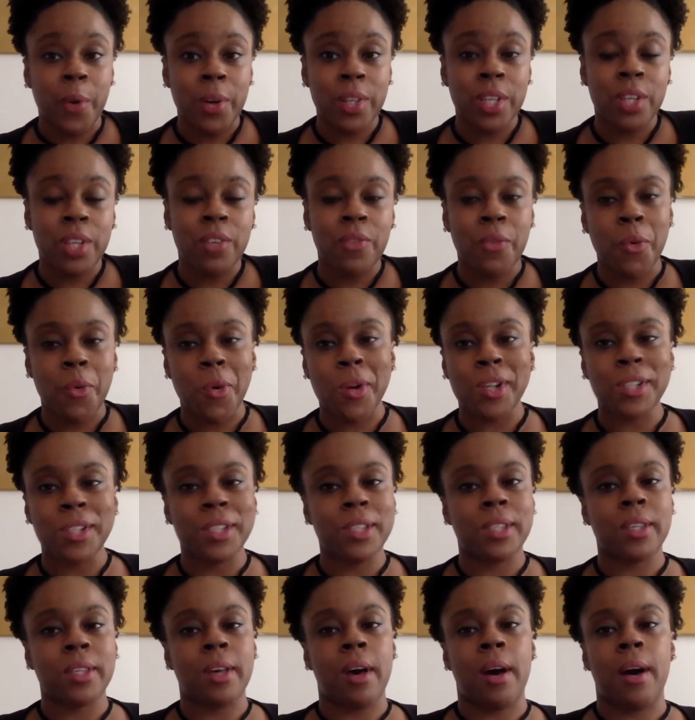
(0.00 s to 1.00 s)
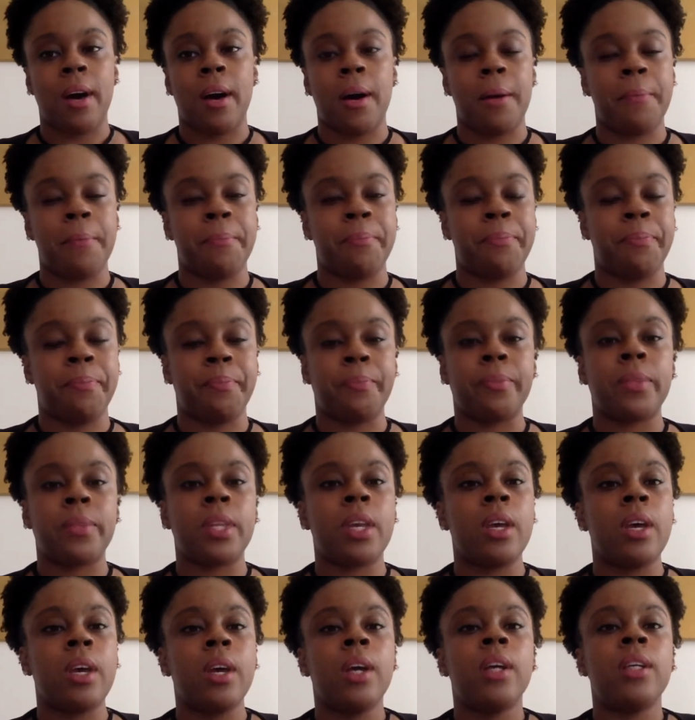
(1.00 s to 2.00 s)
the divorce.
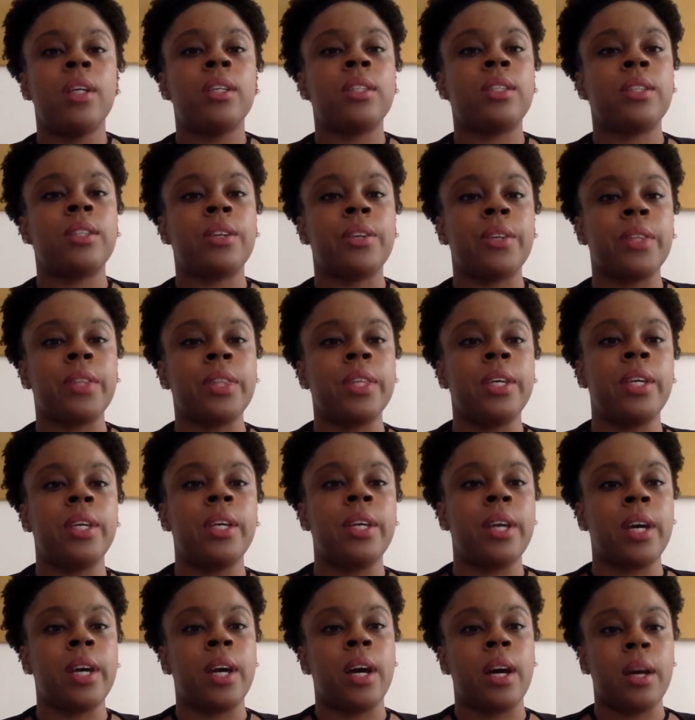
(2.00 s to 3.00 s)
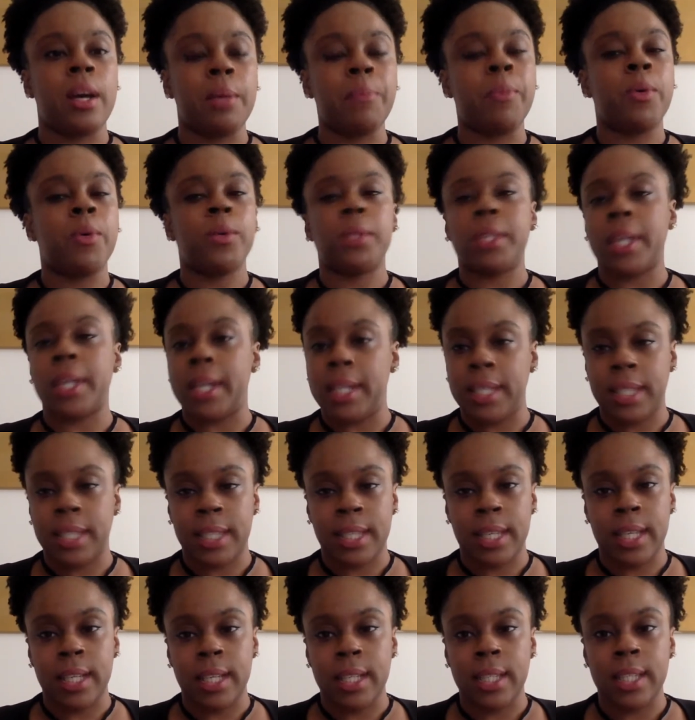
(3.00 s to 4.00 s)
Certainly, in most
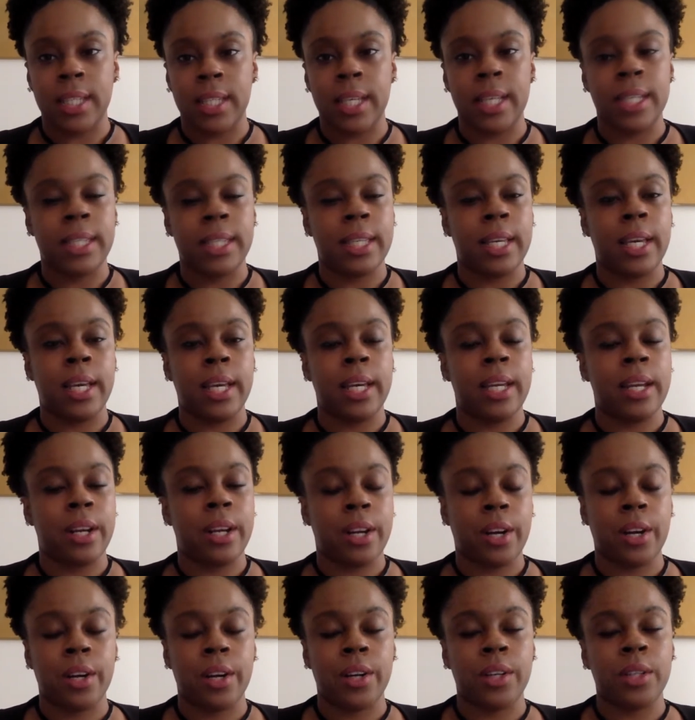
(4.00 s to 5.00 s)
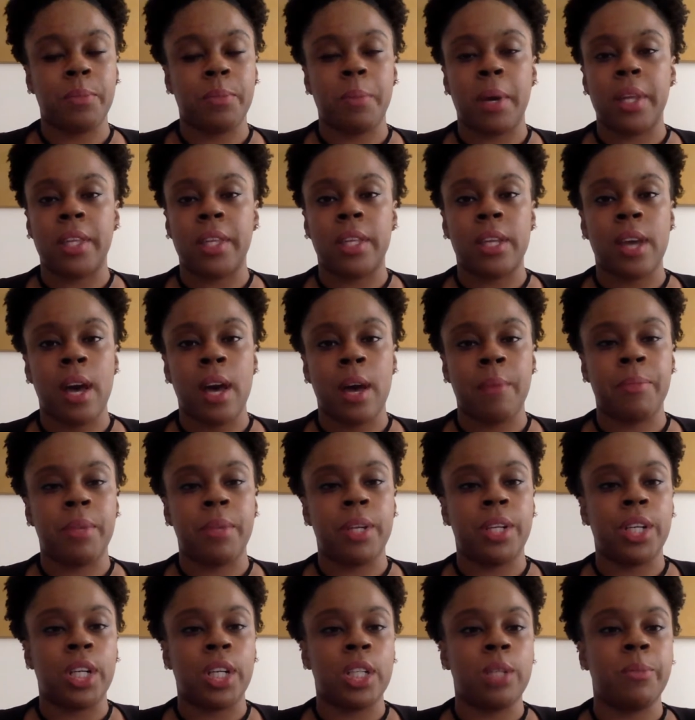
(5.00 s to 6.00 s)
cases, it occurs by the time the
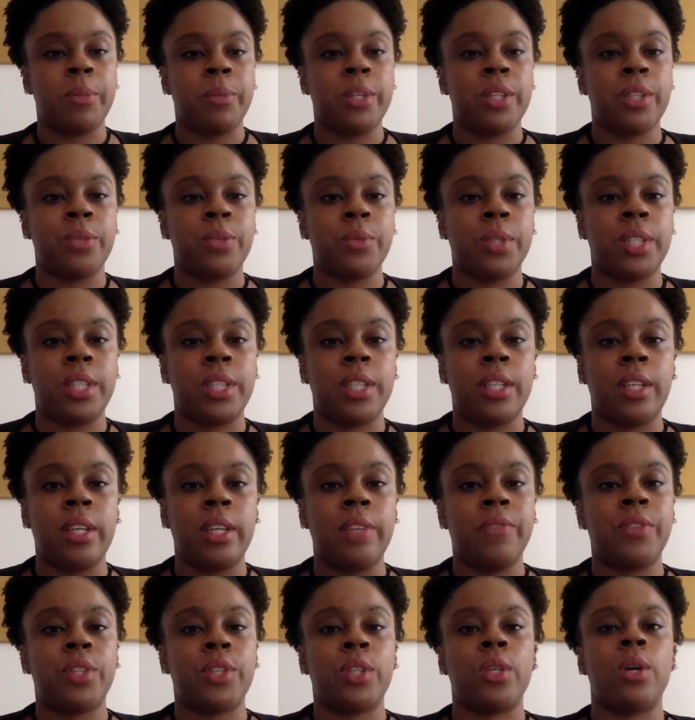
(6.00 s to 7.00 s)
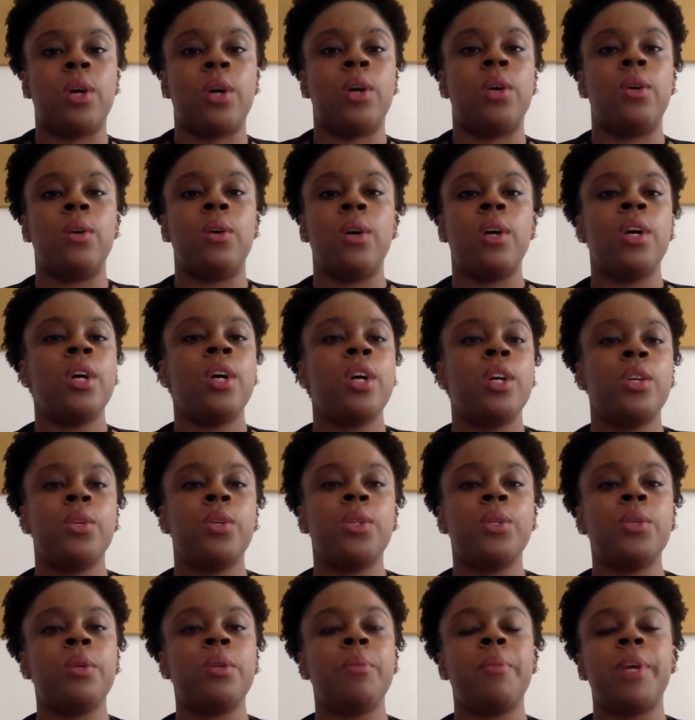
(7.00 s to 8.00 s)
judgment is received. So you
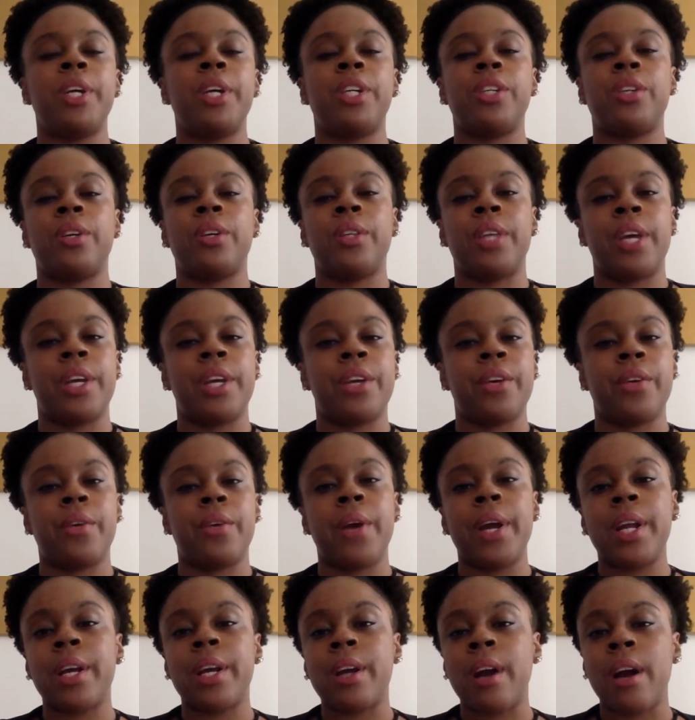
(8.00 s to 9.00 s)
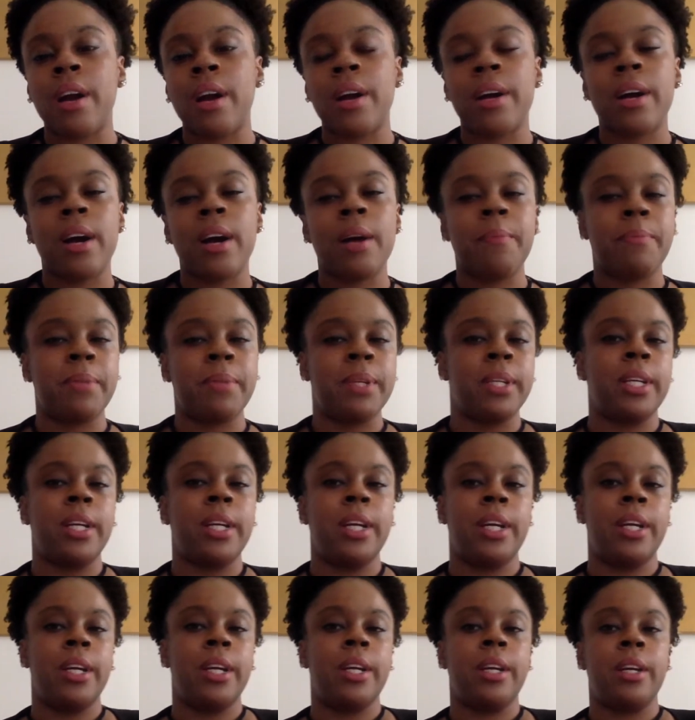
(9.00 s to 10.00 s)
just want to make sure that your credit card
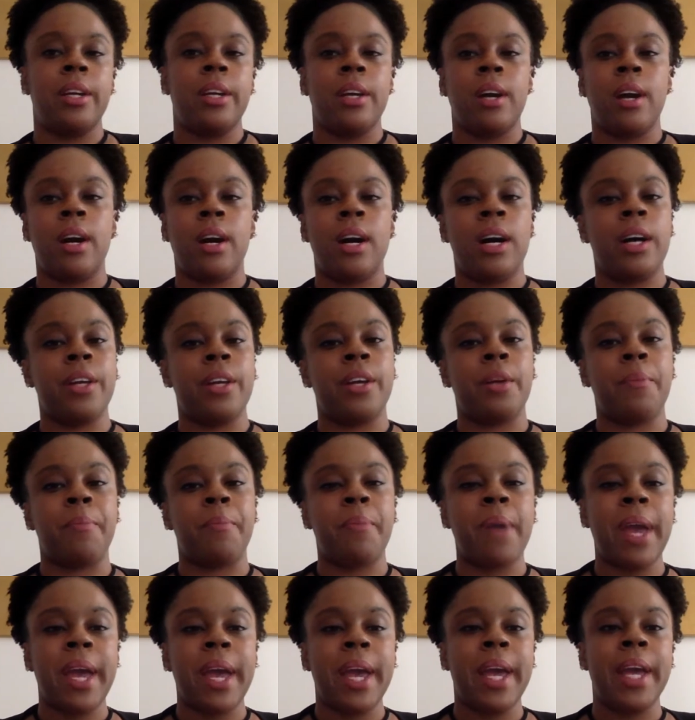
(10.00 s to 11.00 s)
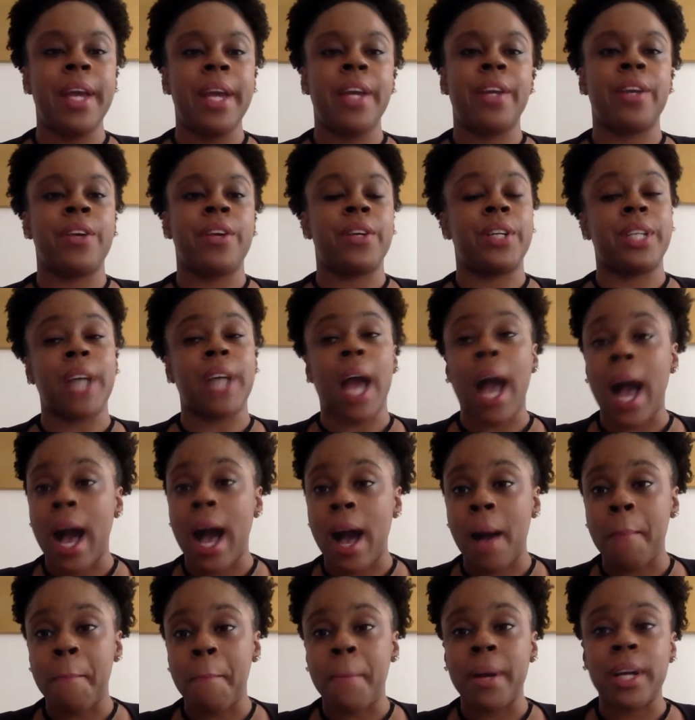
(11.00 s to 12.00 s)
company, your bank, your
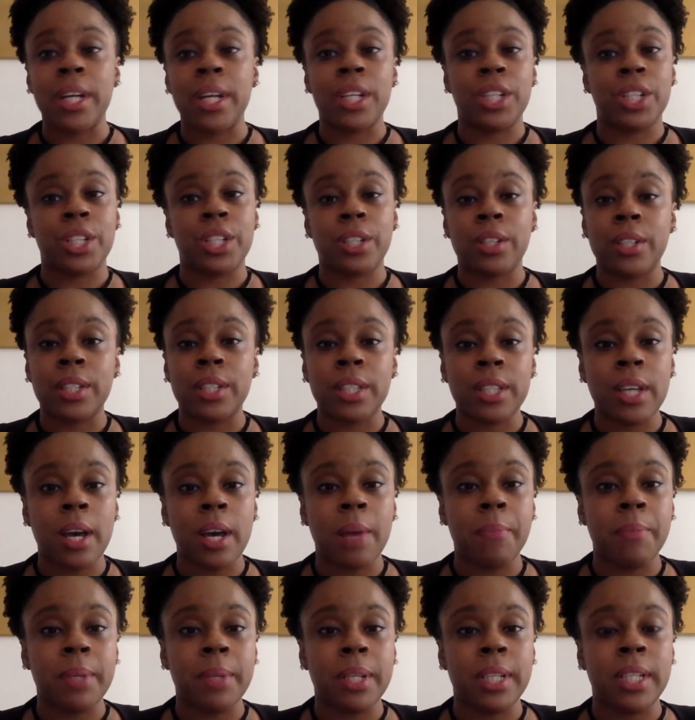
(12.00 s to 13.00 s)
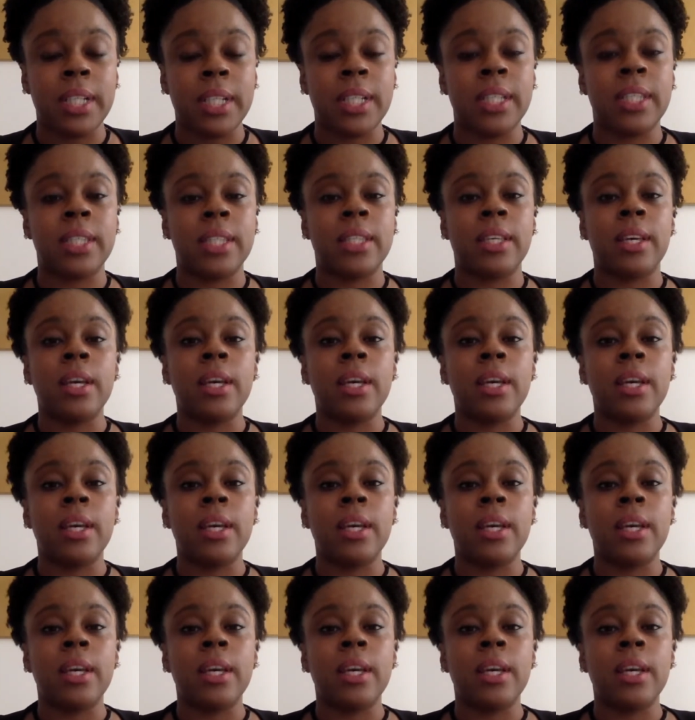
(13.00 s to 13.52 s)
job, insurance companies,